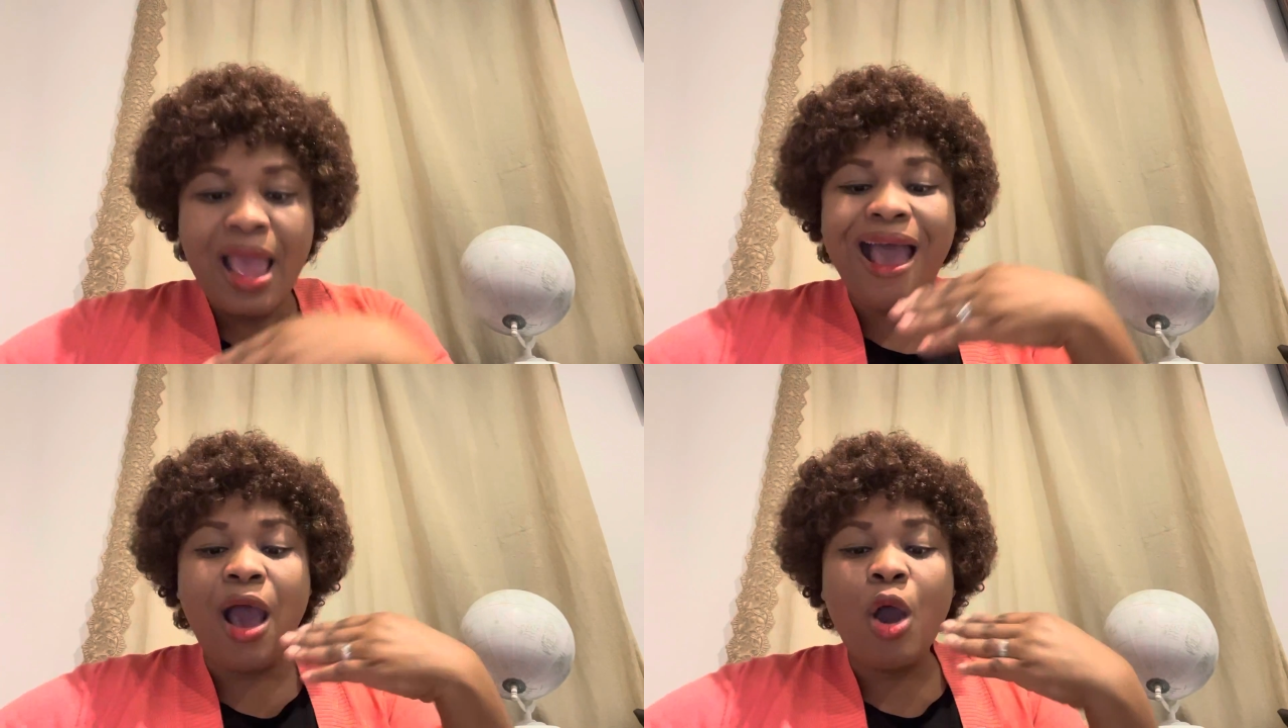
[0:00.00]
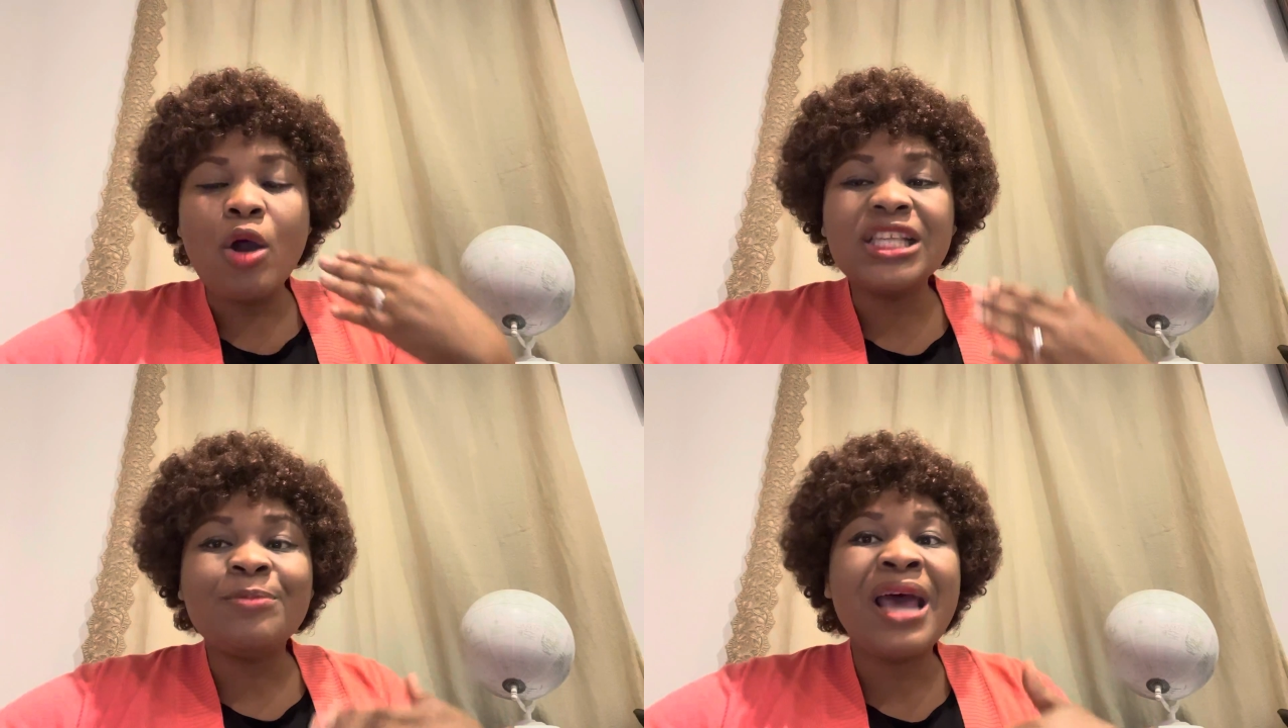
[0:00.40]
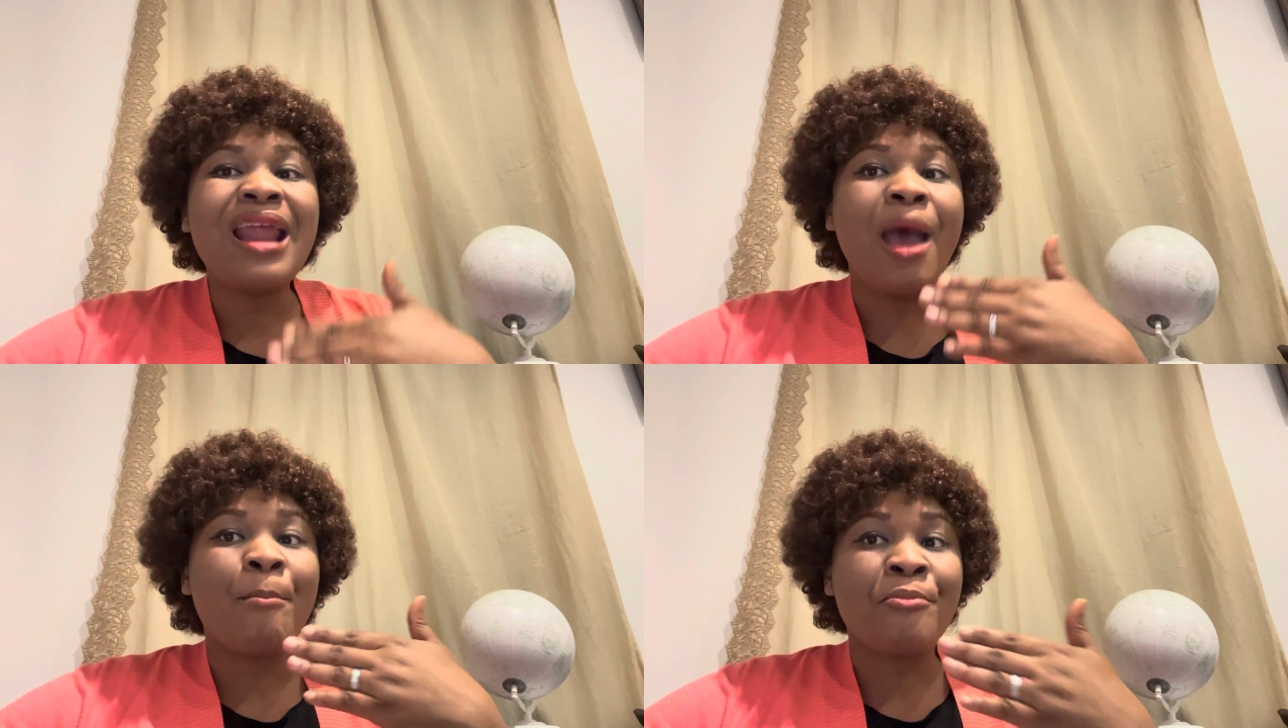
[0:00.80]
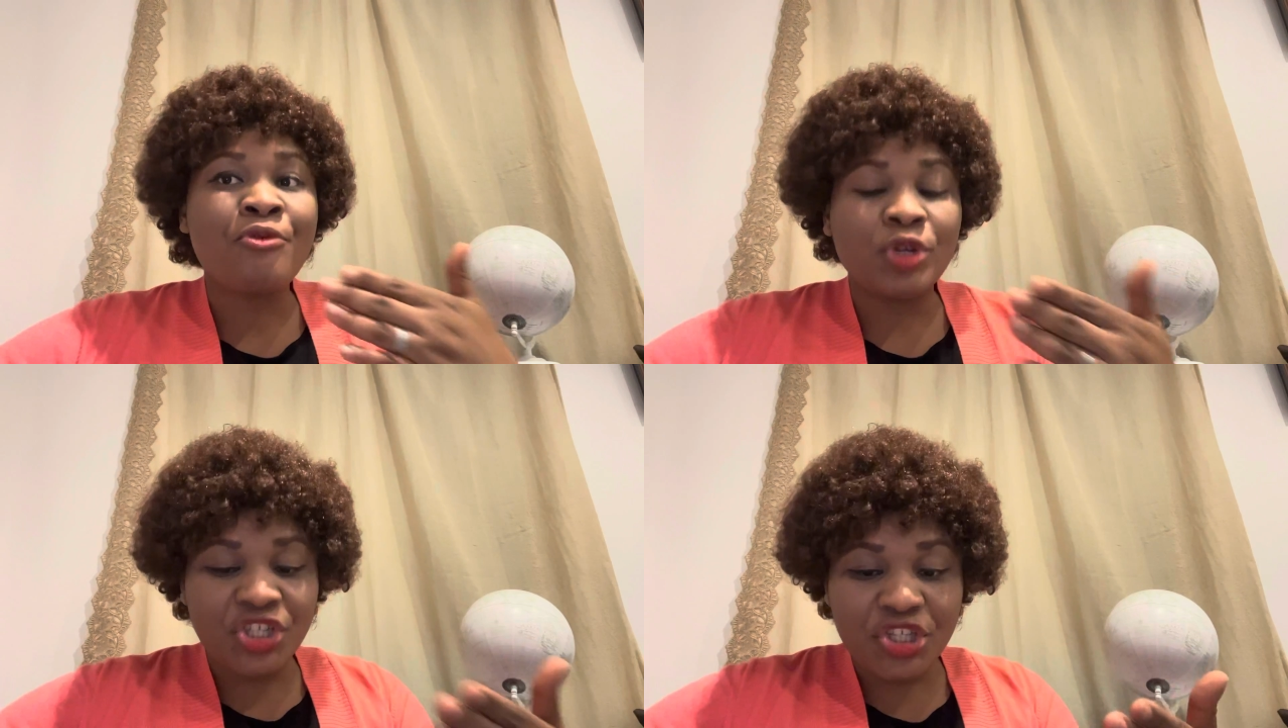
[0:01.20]
Her husband
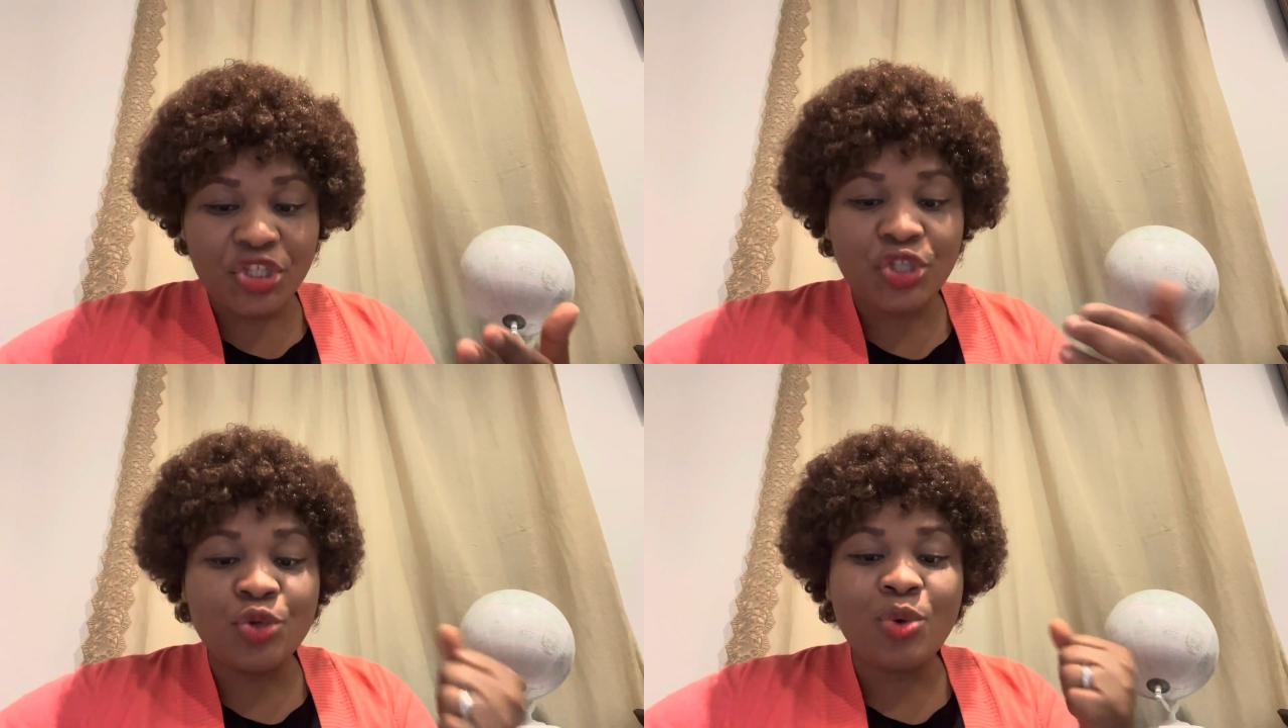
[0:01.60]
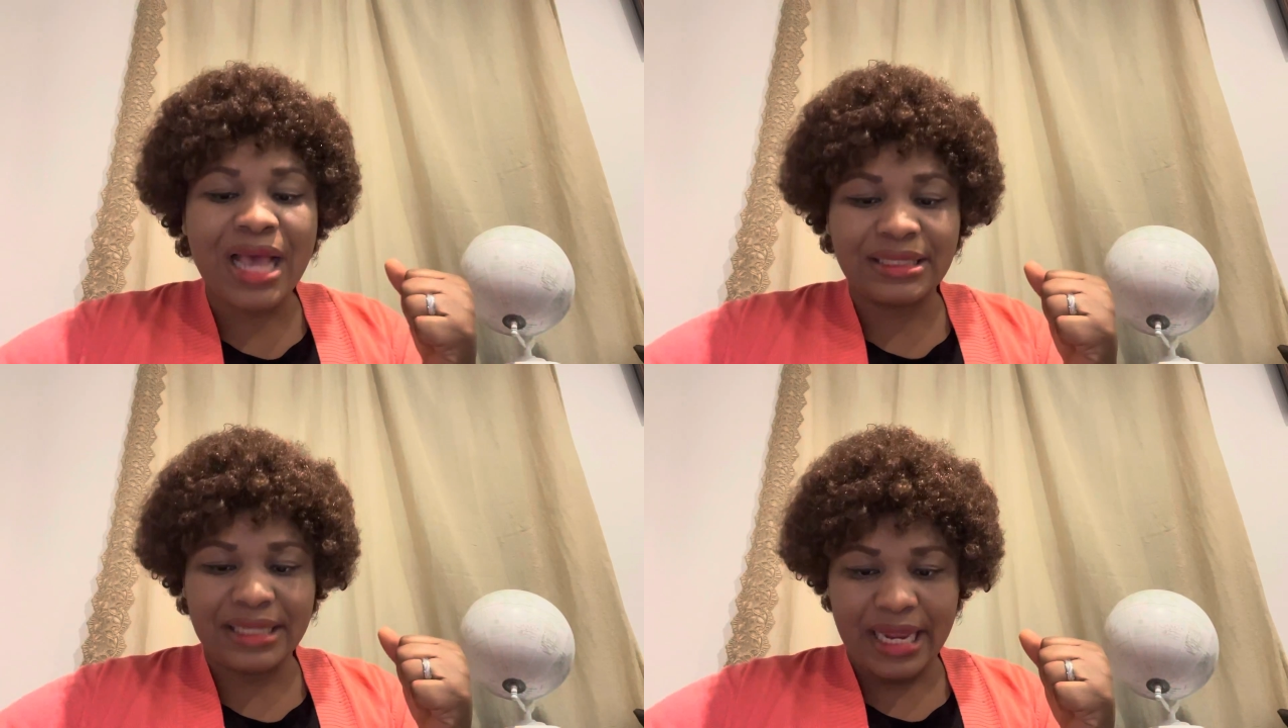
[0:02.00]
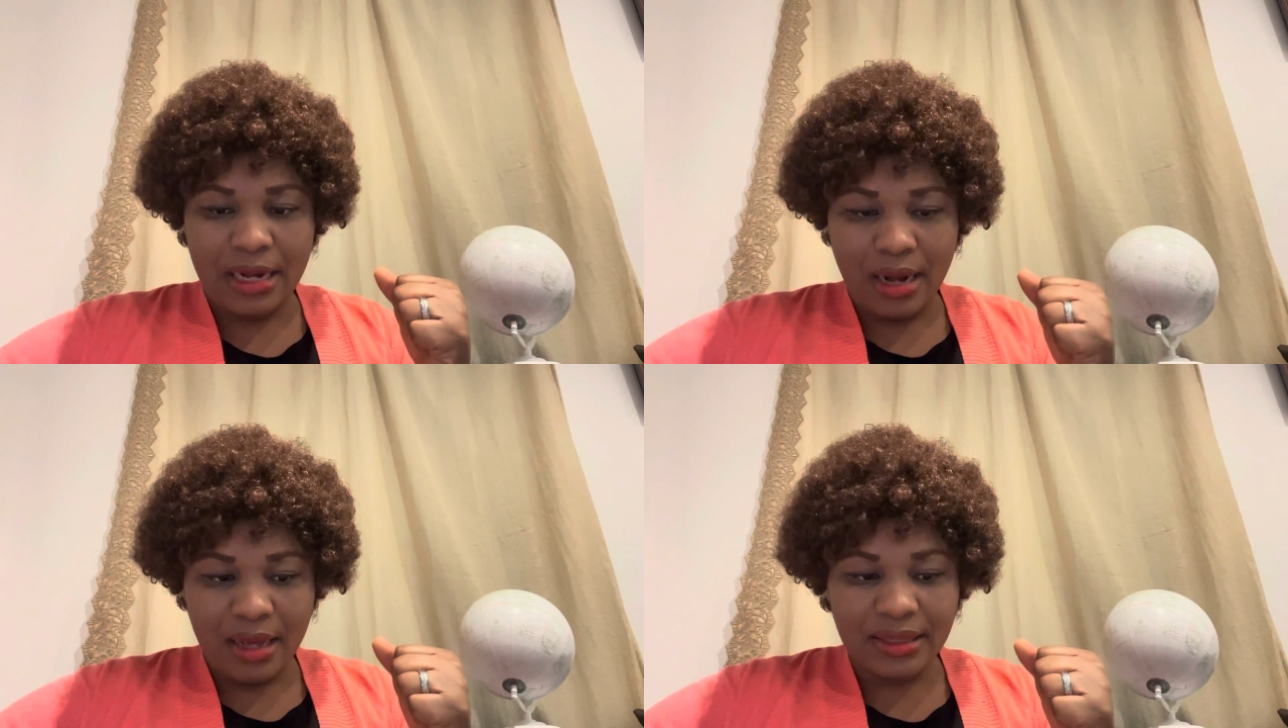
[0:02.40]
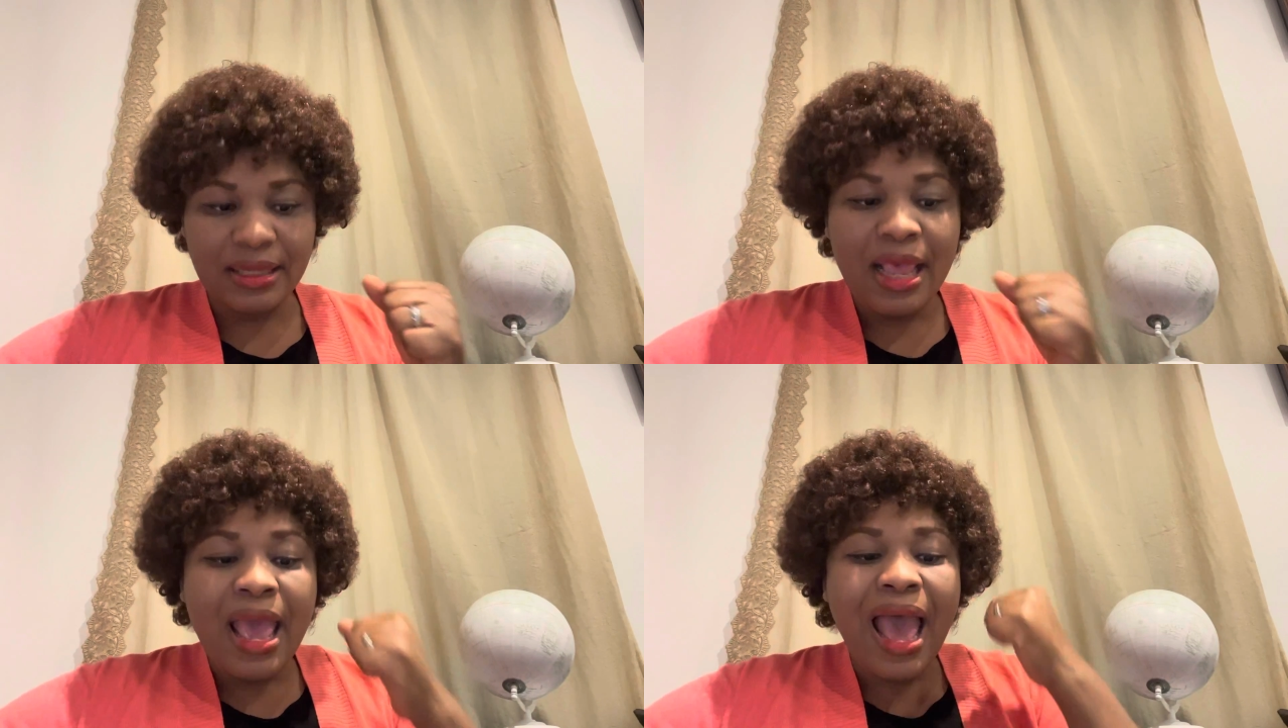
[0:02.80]
approaches you as a nurse